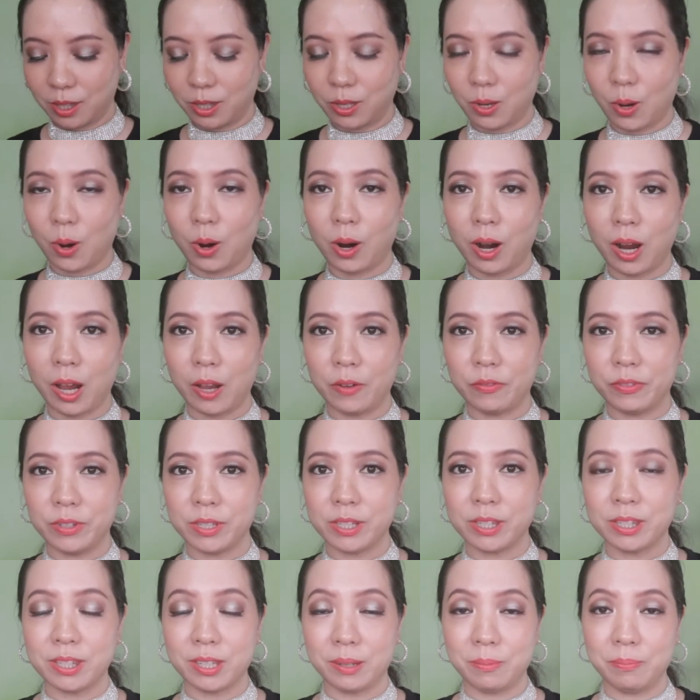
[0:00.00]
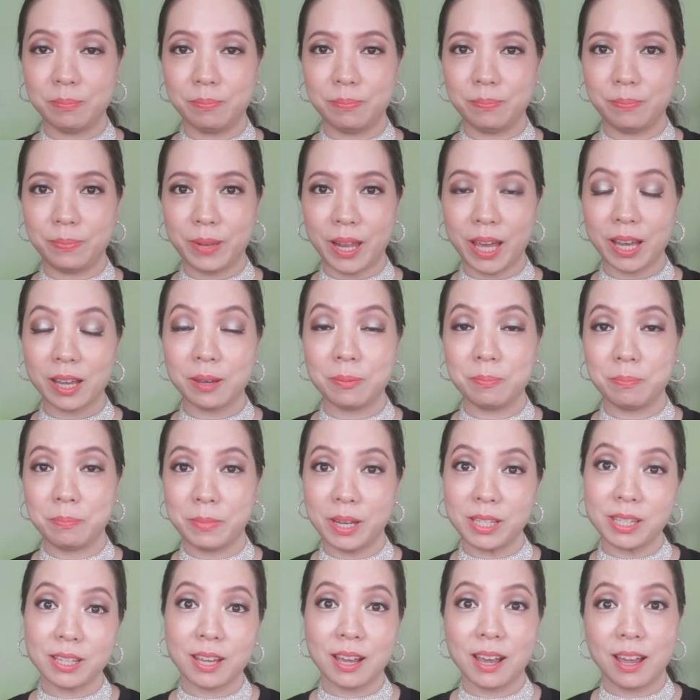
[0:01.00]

They all have the same black matte